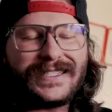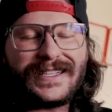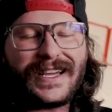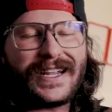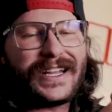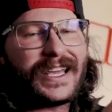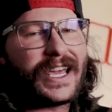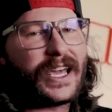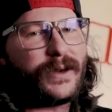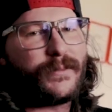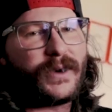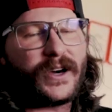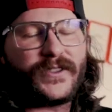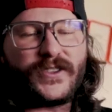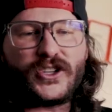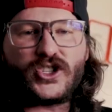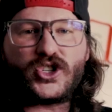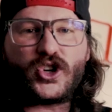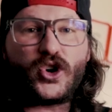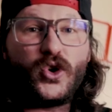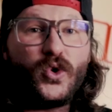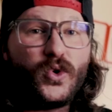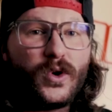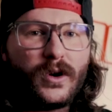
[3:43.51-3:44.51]
10K a month
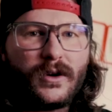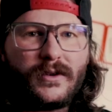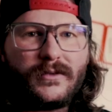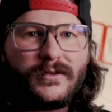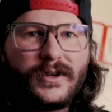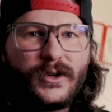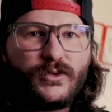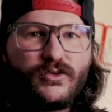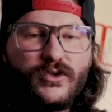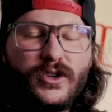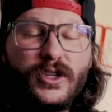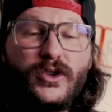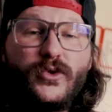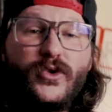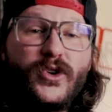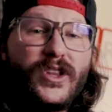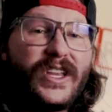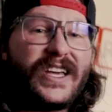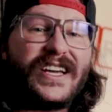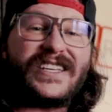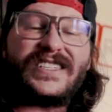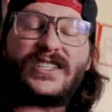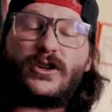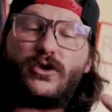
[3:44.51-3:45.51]
is cool. It really,
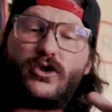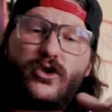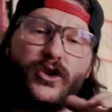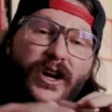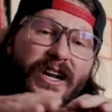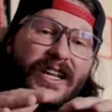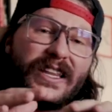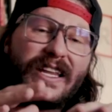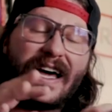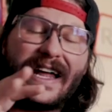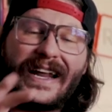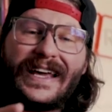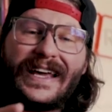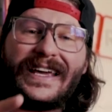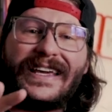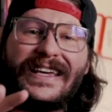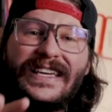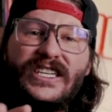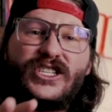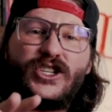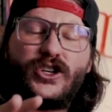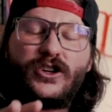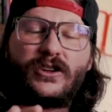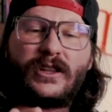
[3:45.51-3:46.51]
really is, and it'll create a lot of
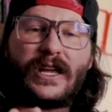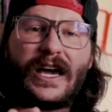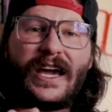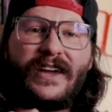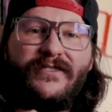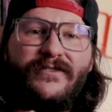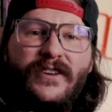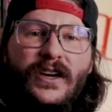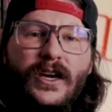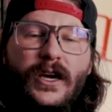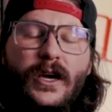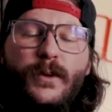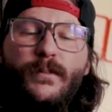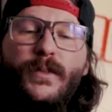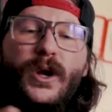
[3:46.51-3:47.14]
ease in your life.